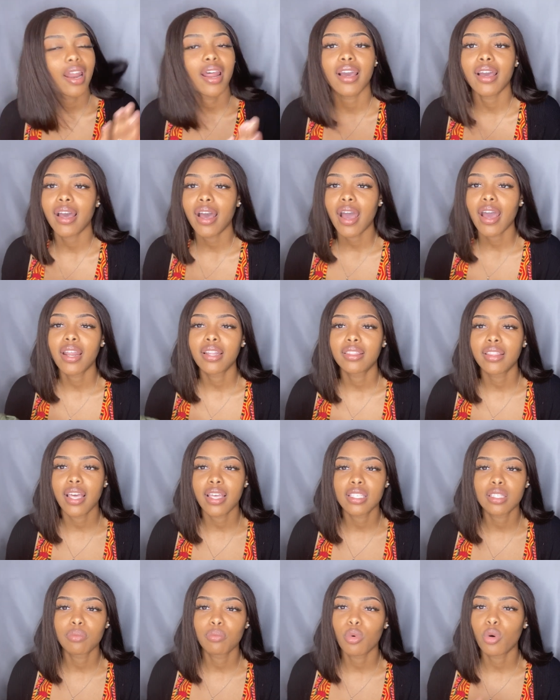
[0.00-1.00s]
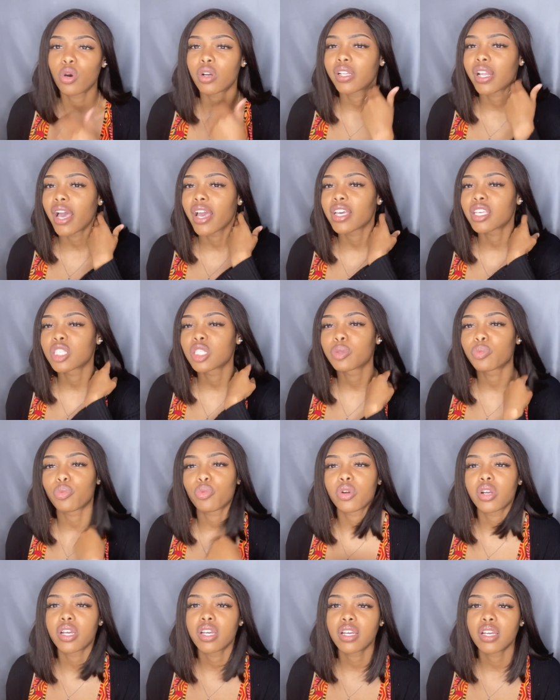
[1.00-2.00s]
i got that's more like
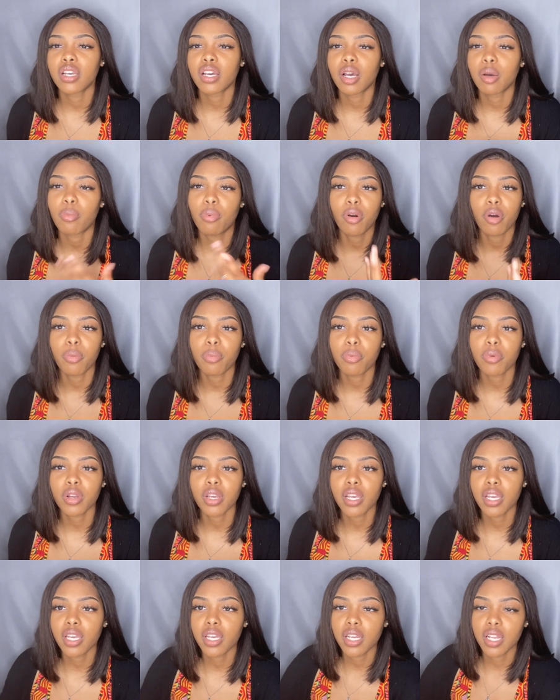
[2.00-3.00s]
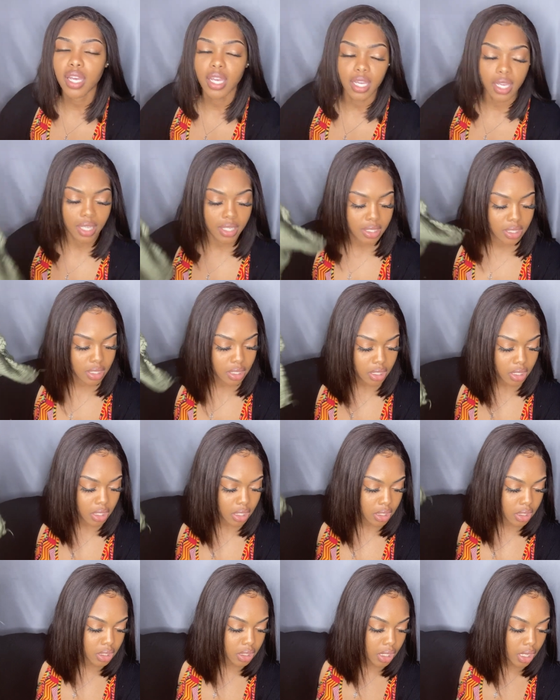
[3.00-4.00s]
spring appropriate is
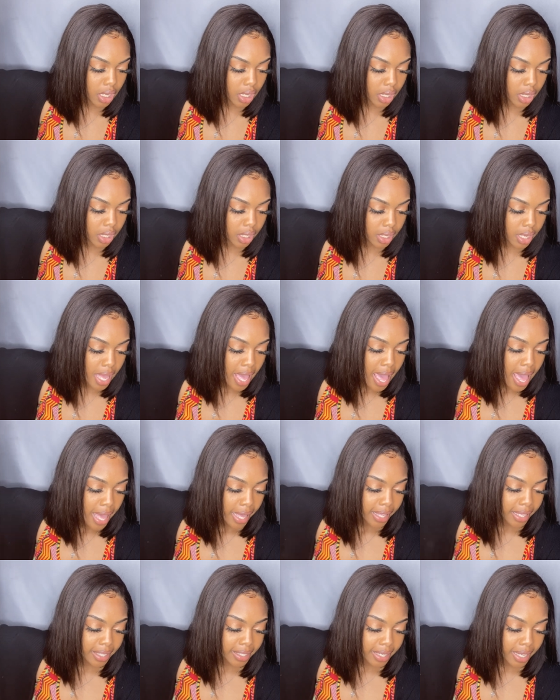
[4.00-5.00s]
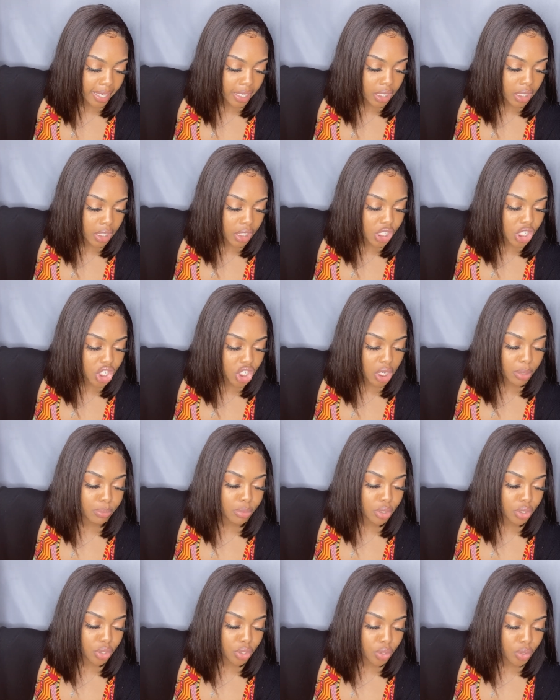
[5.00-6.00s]
this uh elena
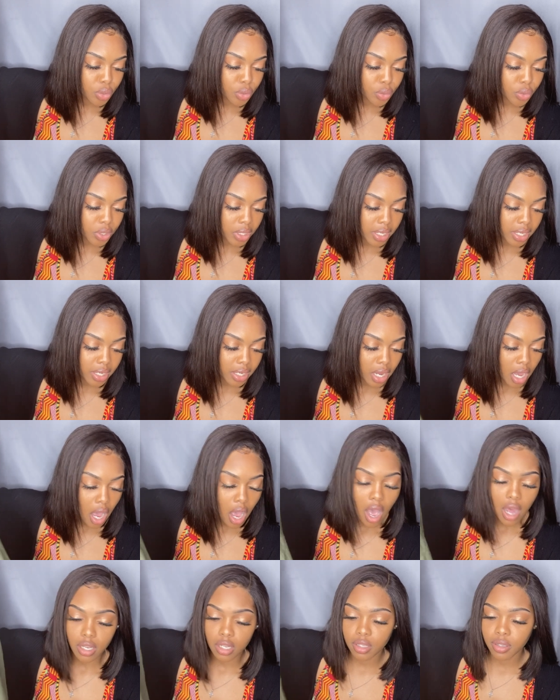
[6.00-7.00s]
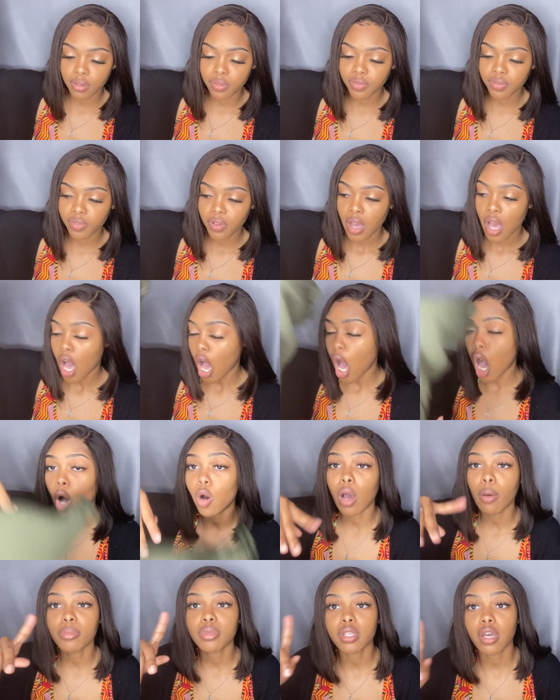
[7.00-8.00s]
jumpsuit in olive oh
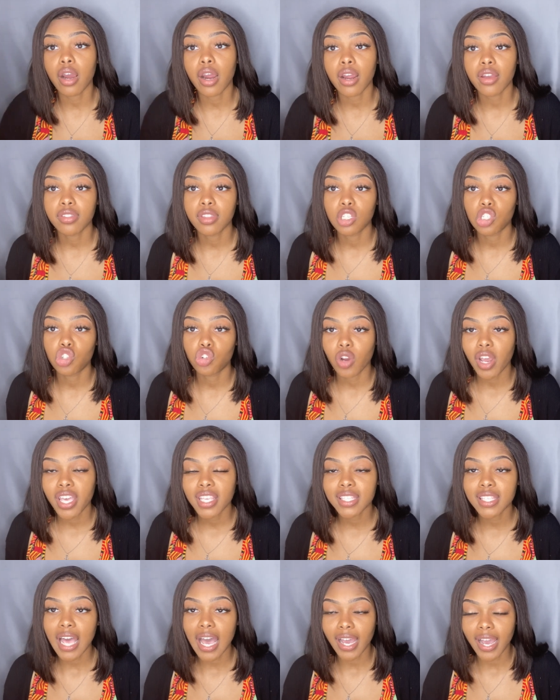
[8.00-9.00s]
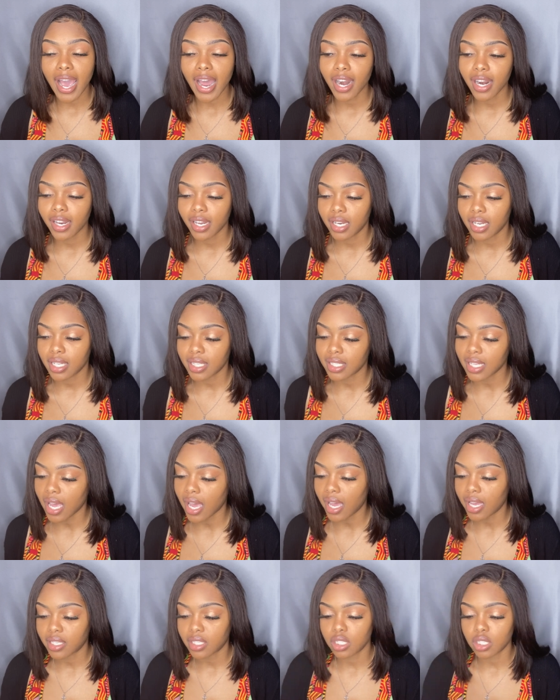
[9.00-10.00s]
i'm sorry the dress i got it in a
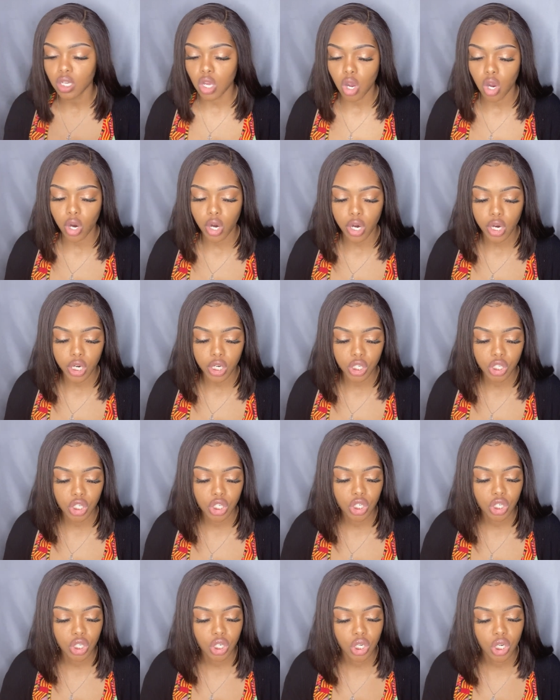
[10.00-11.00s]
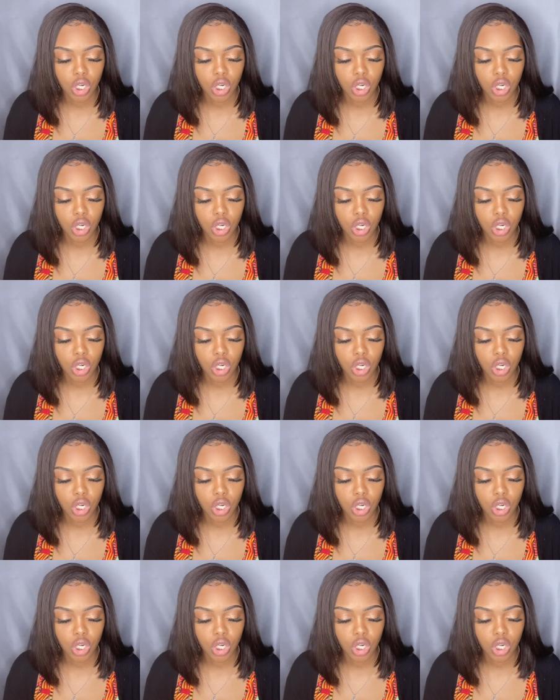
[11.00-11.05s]
size large